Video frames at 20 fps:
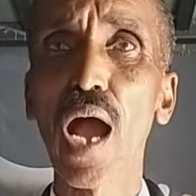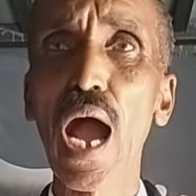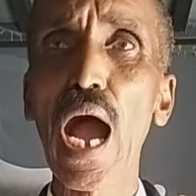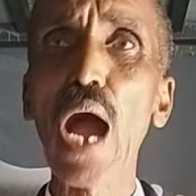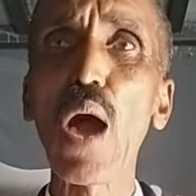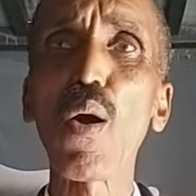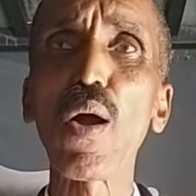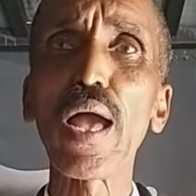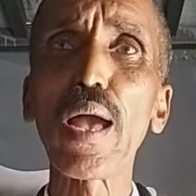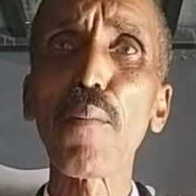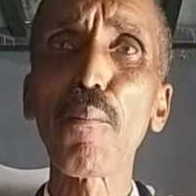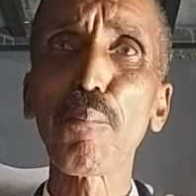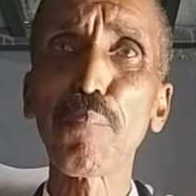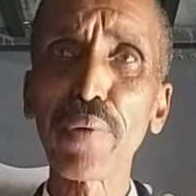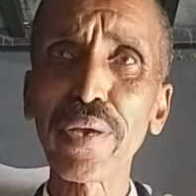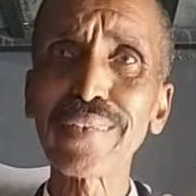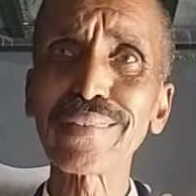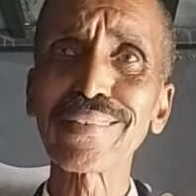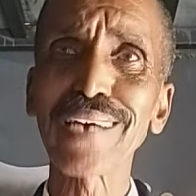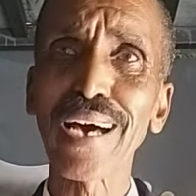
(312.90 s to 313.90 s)
Our
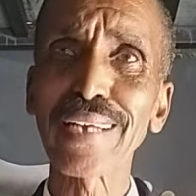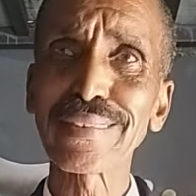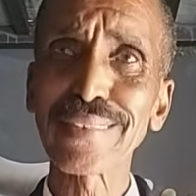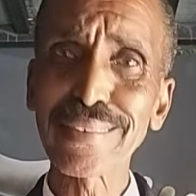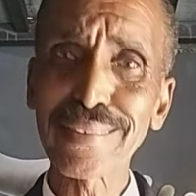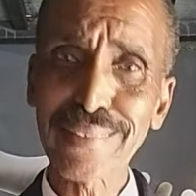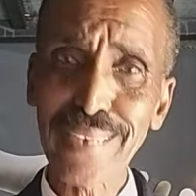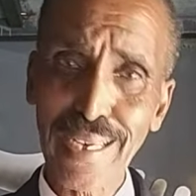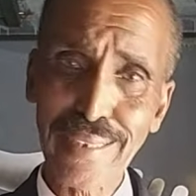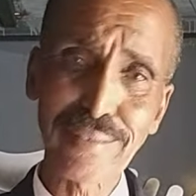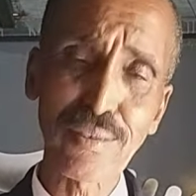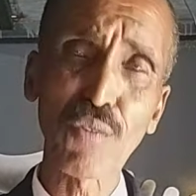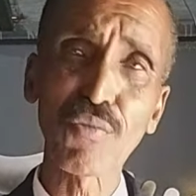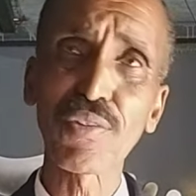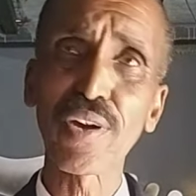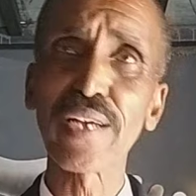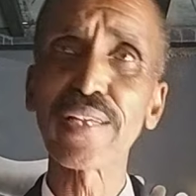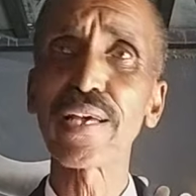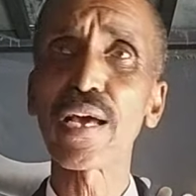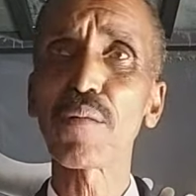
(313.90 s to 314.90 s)
MPs are teachers
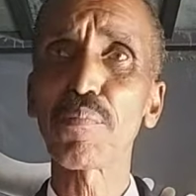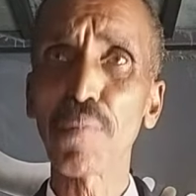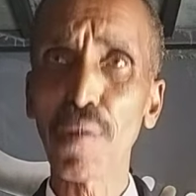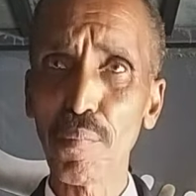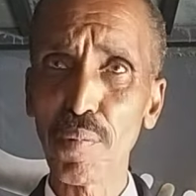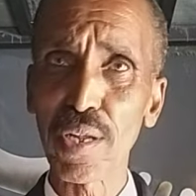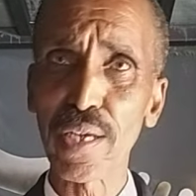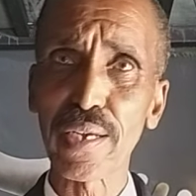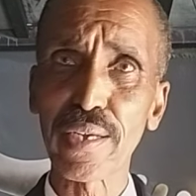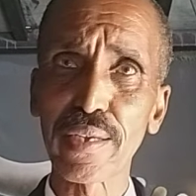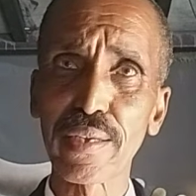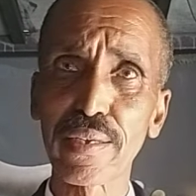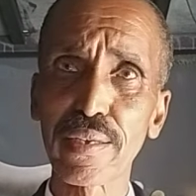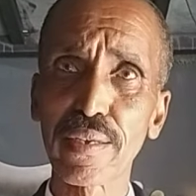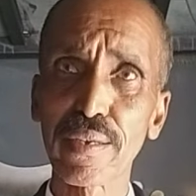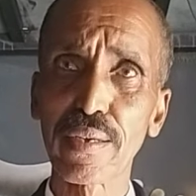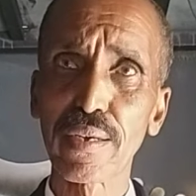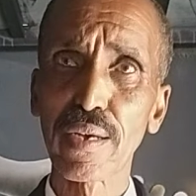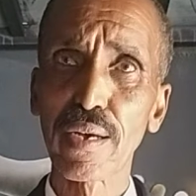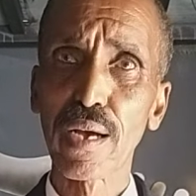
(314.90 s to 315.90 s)
of Kenya Republic.
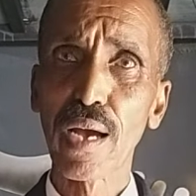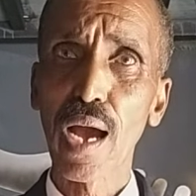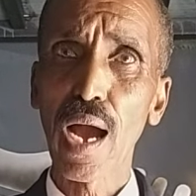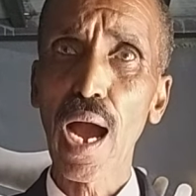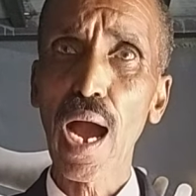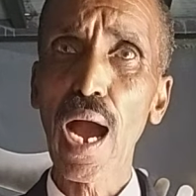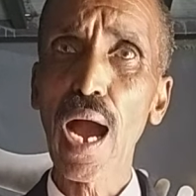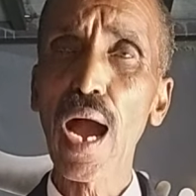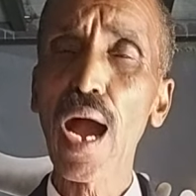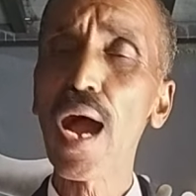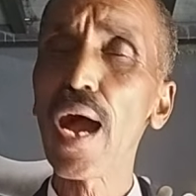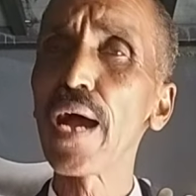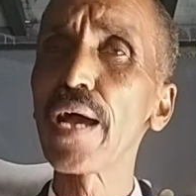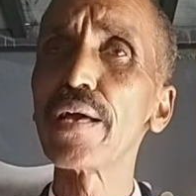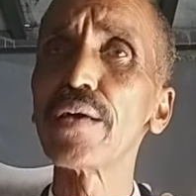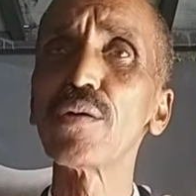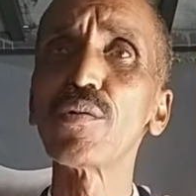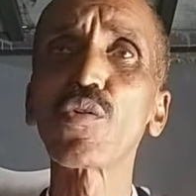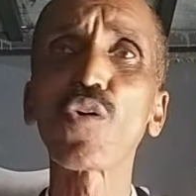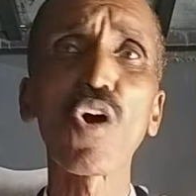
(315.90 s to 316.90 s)

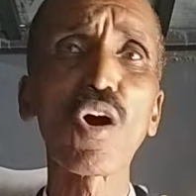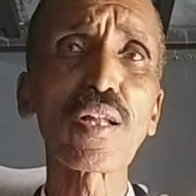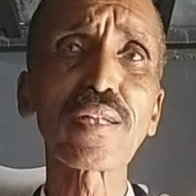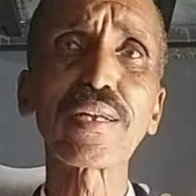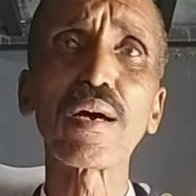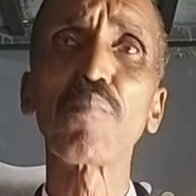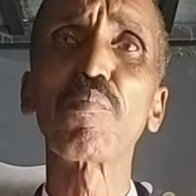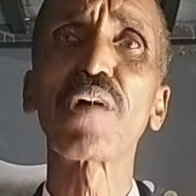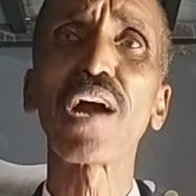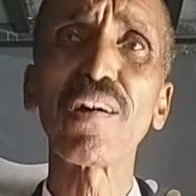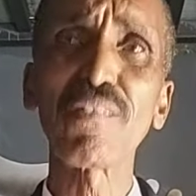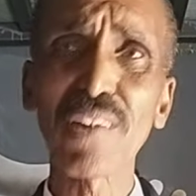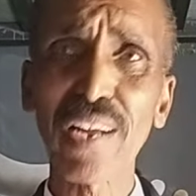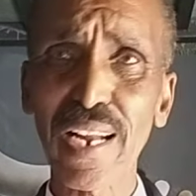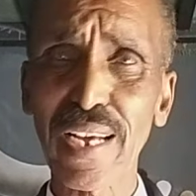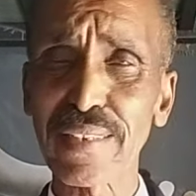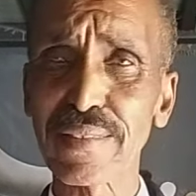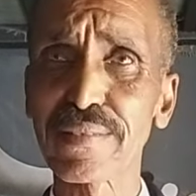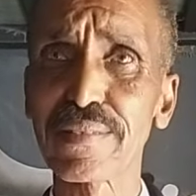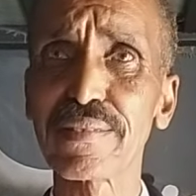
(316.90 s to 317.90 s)
I call them
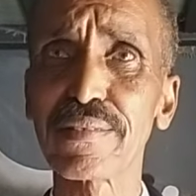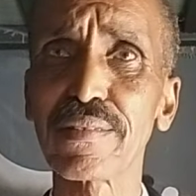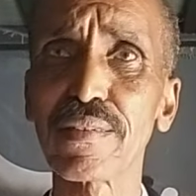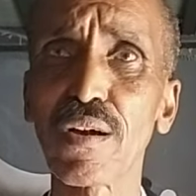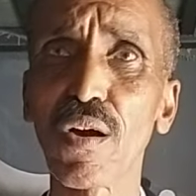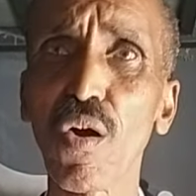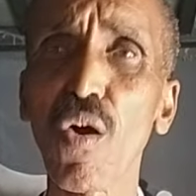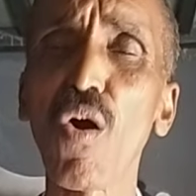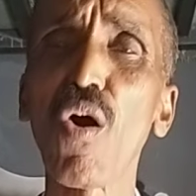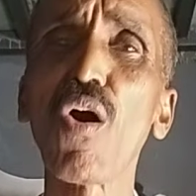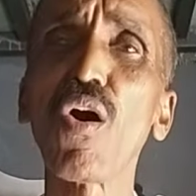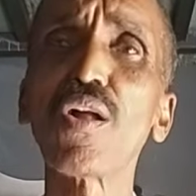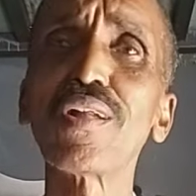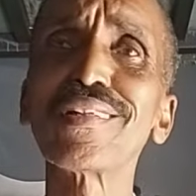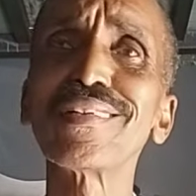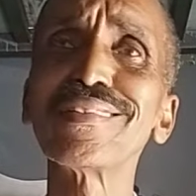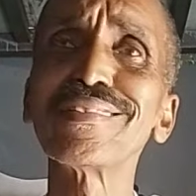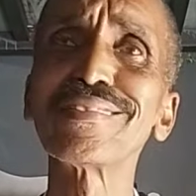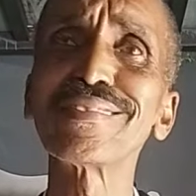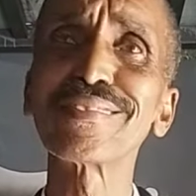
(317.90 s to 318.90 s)
governors, all
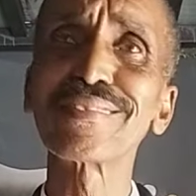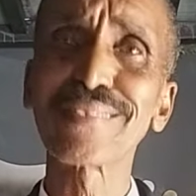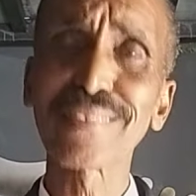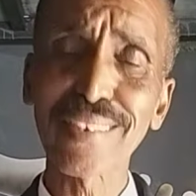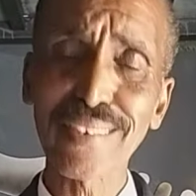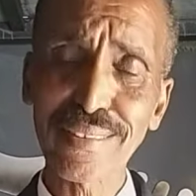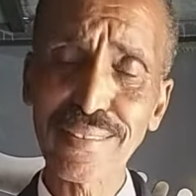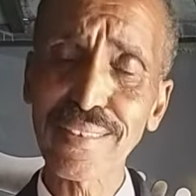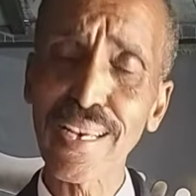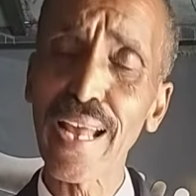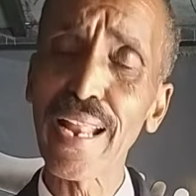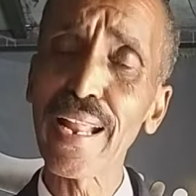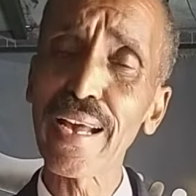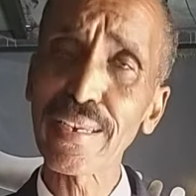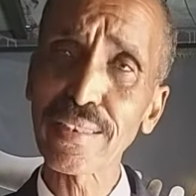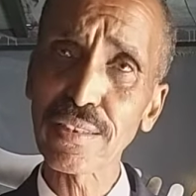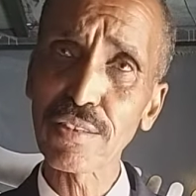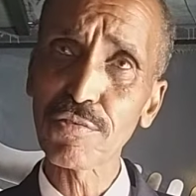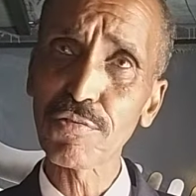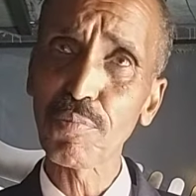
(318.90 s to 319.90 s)
these six
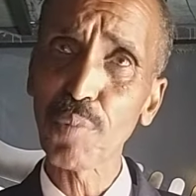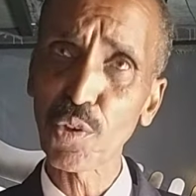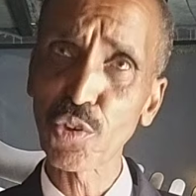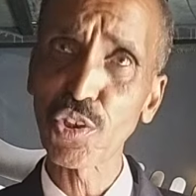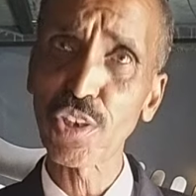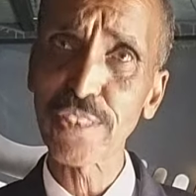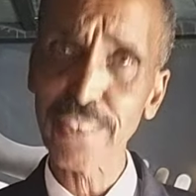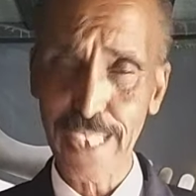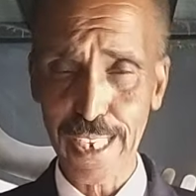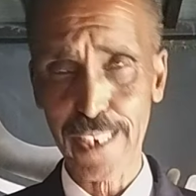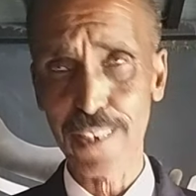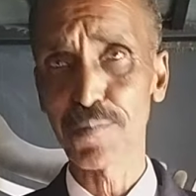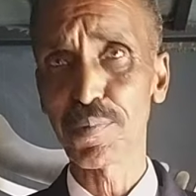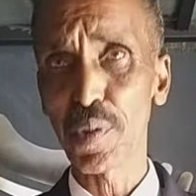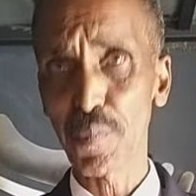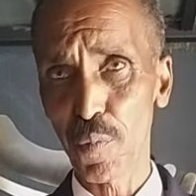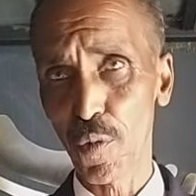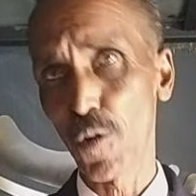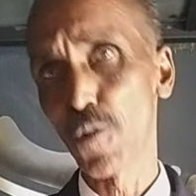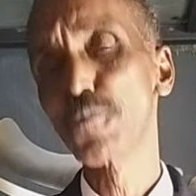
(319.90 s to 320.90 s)
elected position
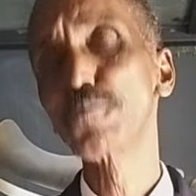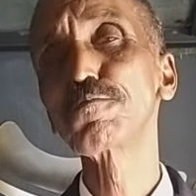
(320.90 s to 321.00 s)
people.